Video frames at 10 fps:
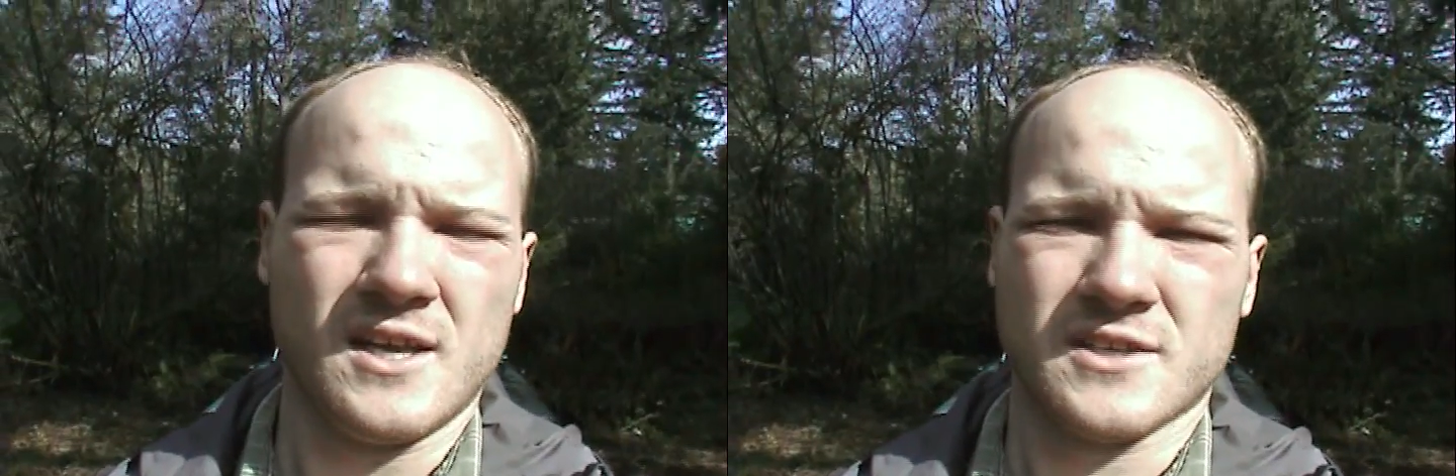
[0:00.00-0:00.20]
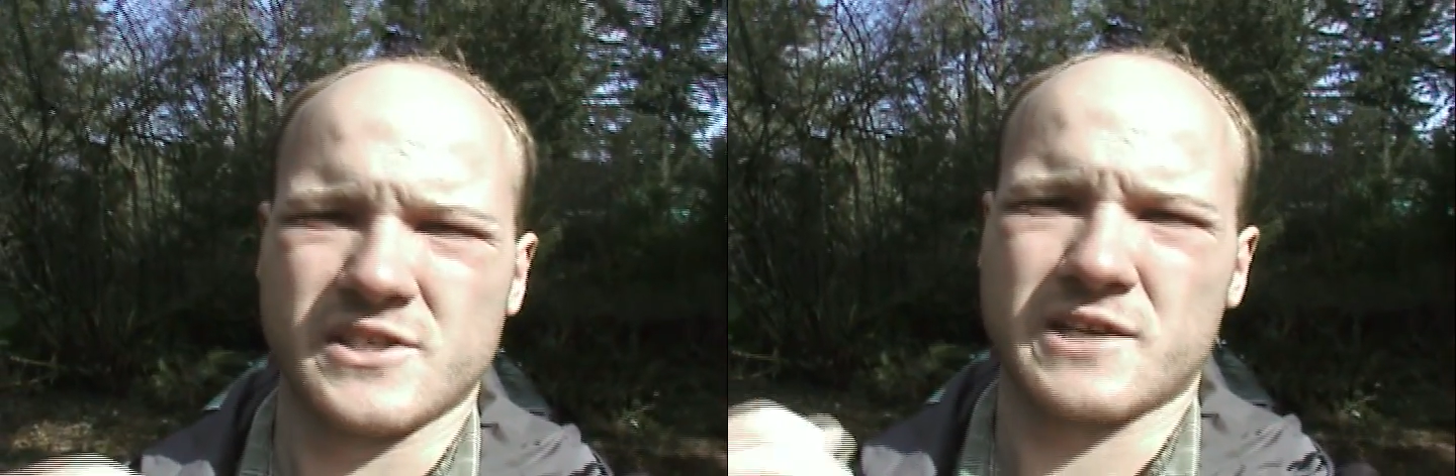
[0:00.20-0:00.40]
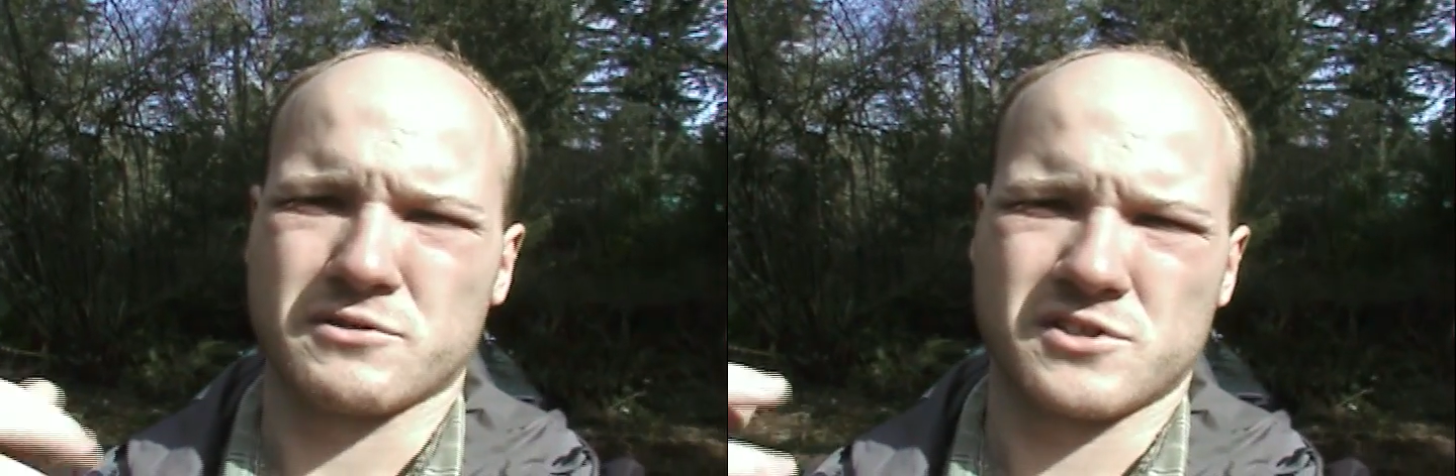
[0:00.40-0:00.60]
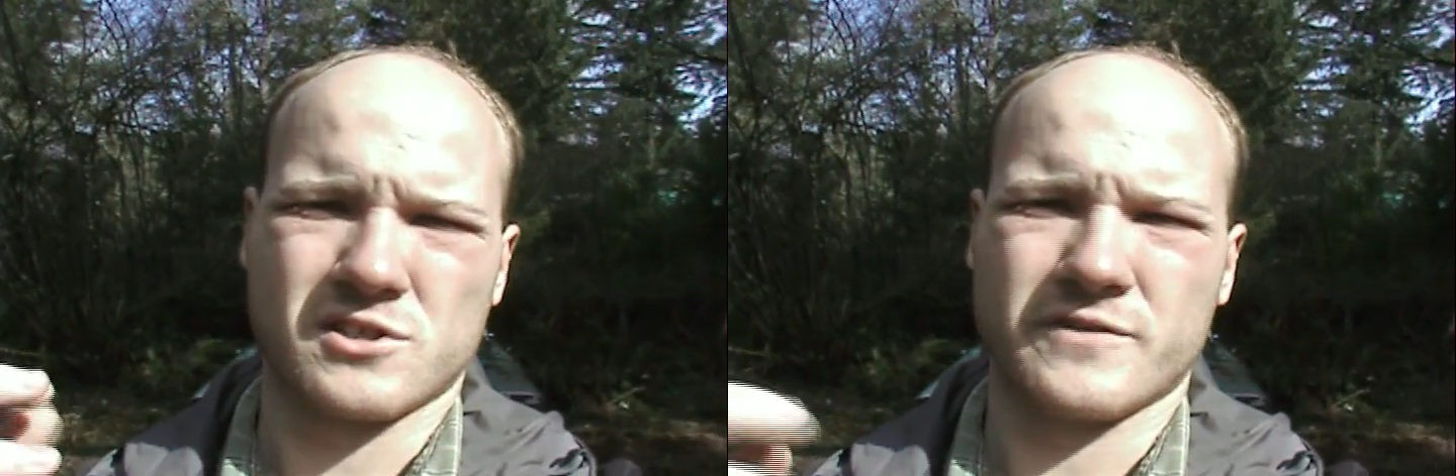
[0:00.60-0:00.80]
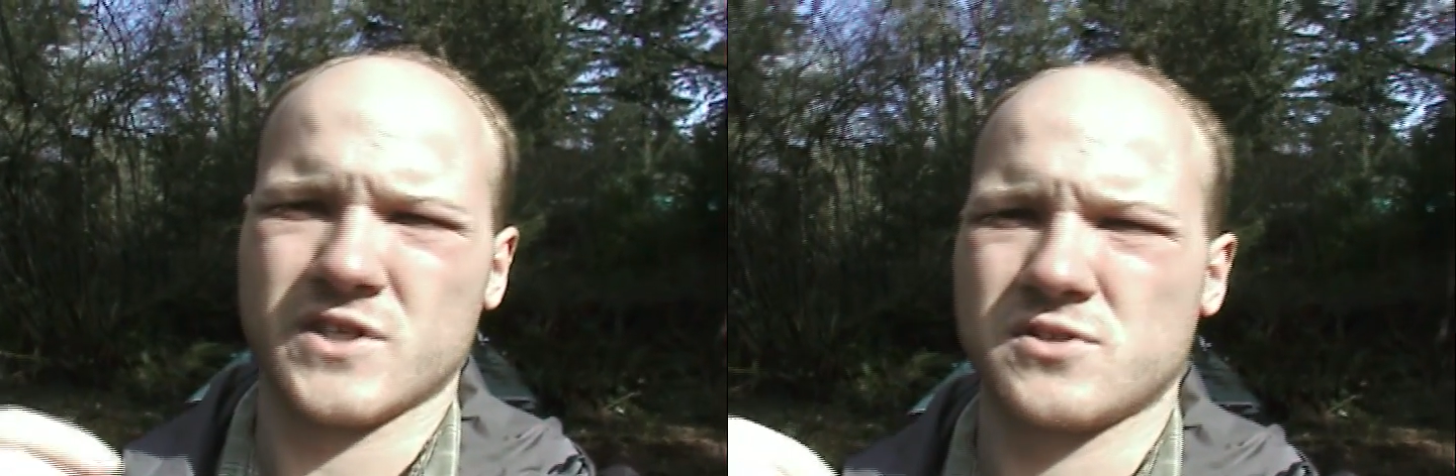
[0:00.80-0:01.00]
Secret
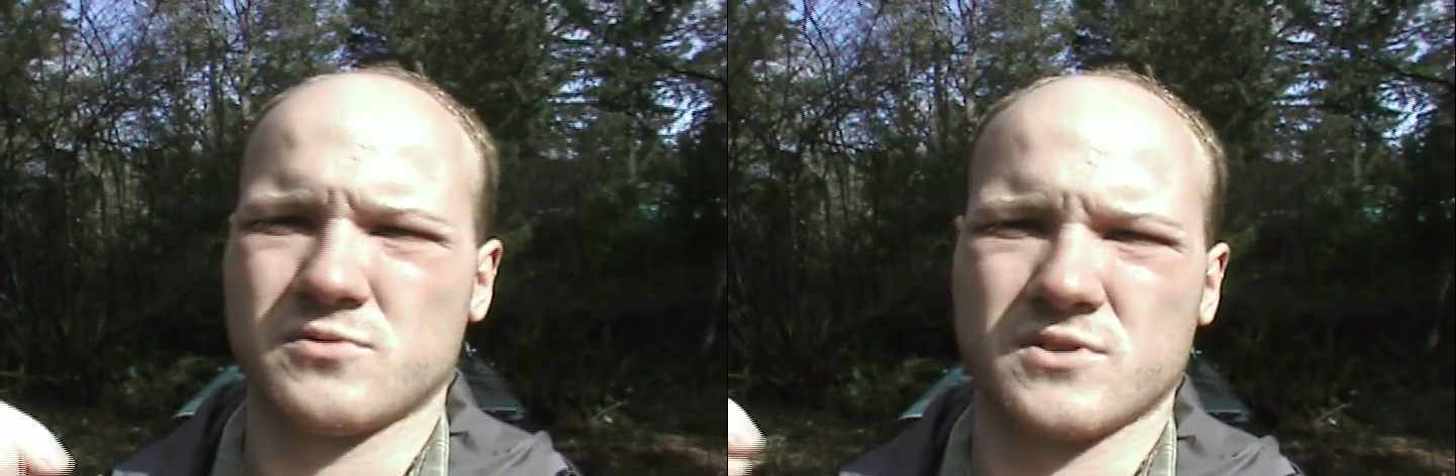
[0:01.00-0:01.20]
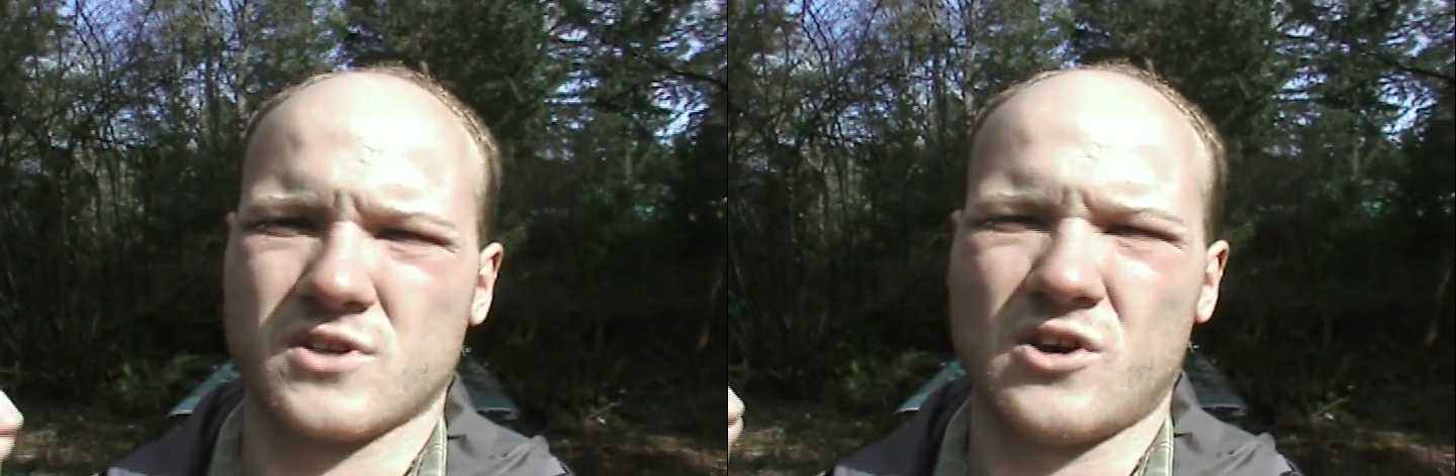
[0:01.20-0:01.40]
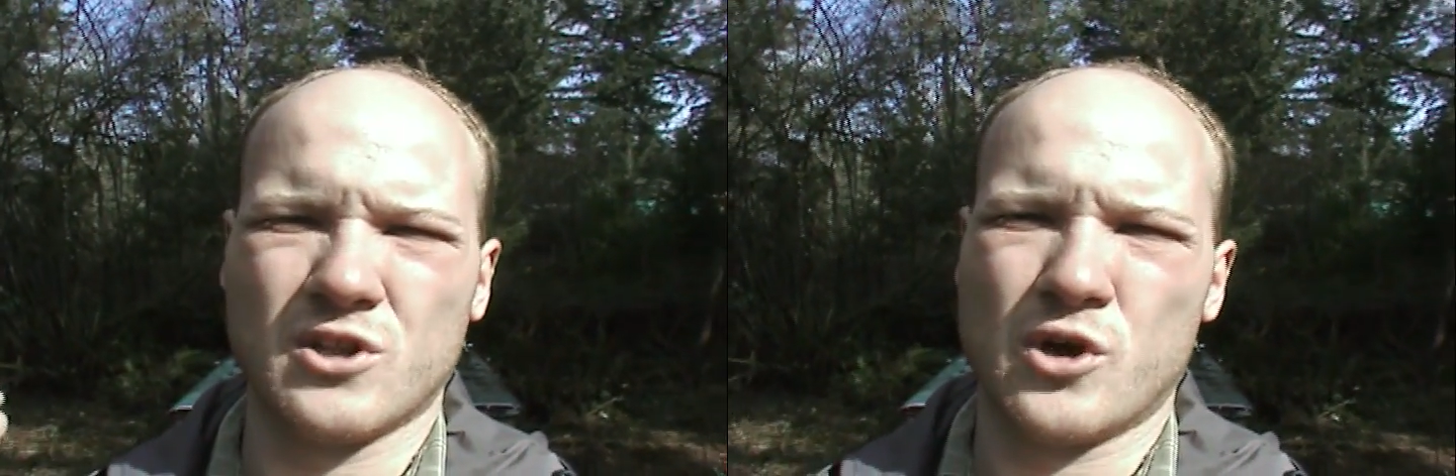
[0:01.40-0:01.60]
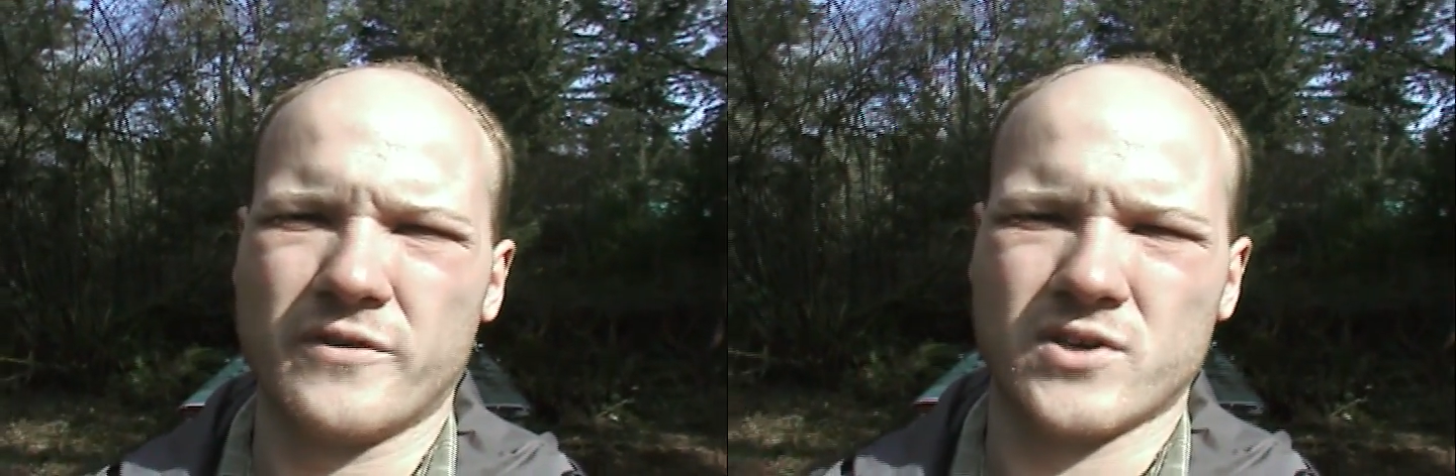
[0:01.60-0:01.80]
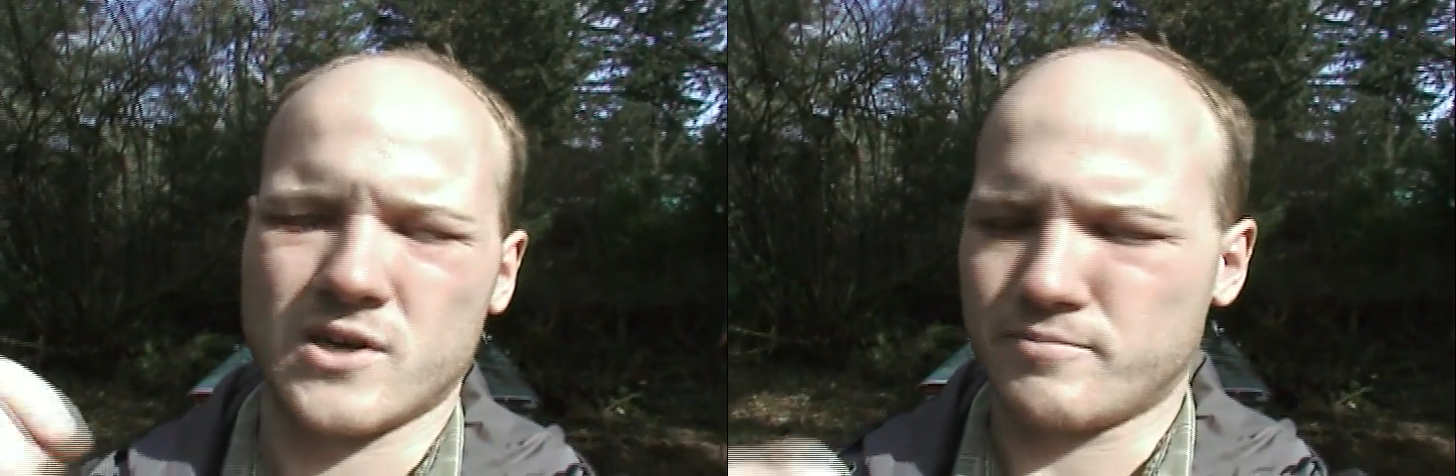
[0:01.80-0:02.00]
Service was all
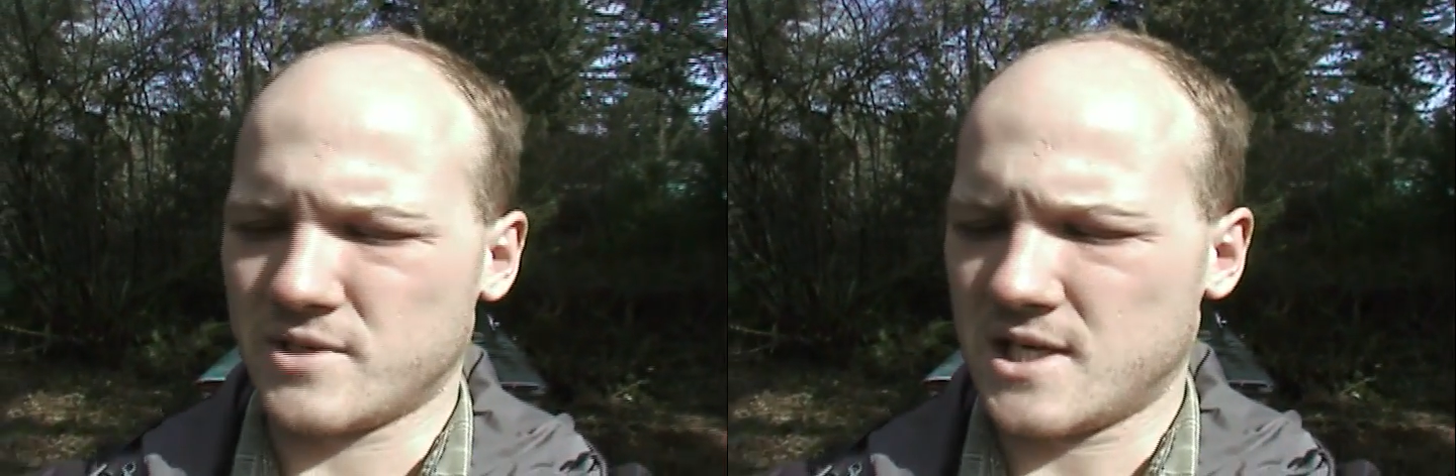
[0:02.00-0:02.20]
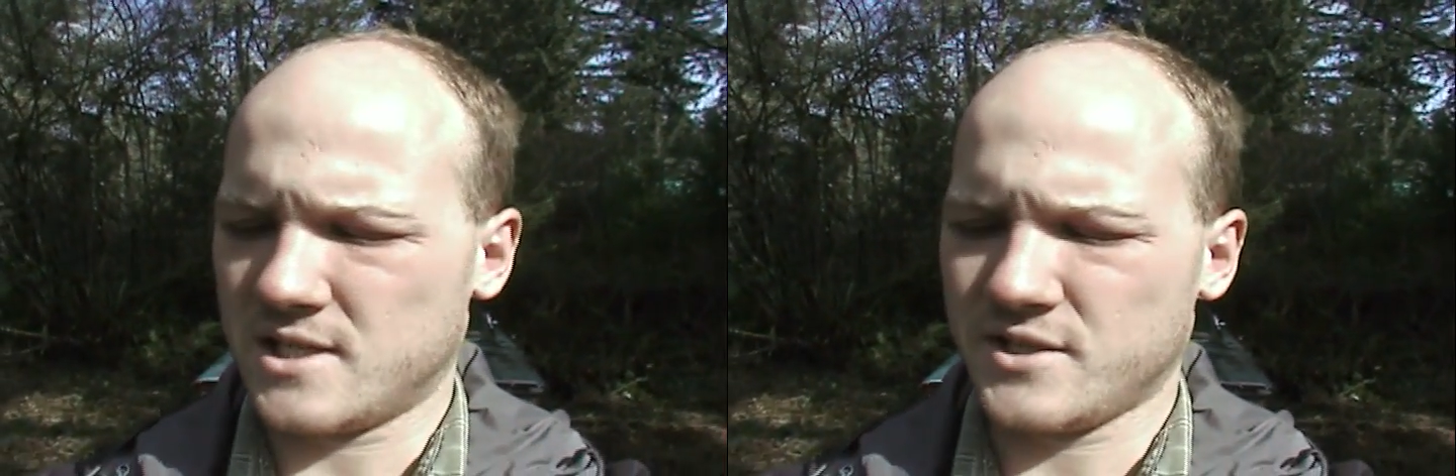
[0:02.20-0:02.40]
over up there,